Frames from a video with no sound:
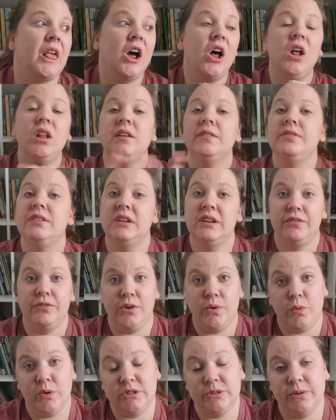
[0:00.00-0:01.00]
all of the
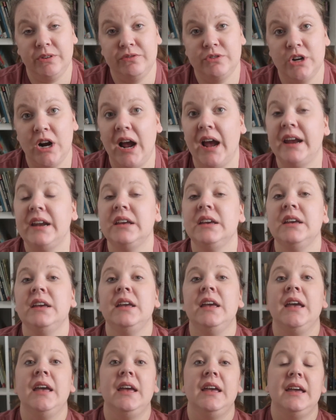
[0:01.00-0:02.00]
different ones we've tried.
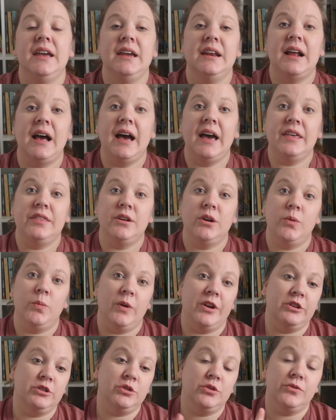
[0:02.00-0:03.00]
It either
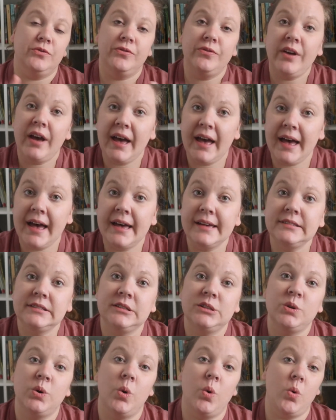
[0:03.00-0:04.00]
went too
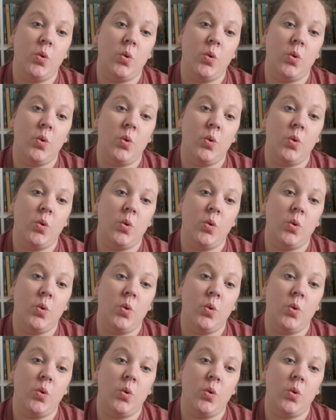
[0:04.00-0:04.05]
fast,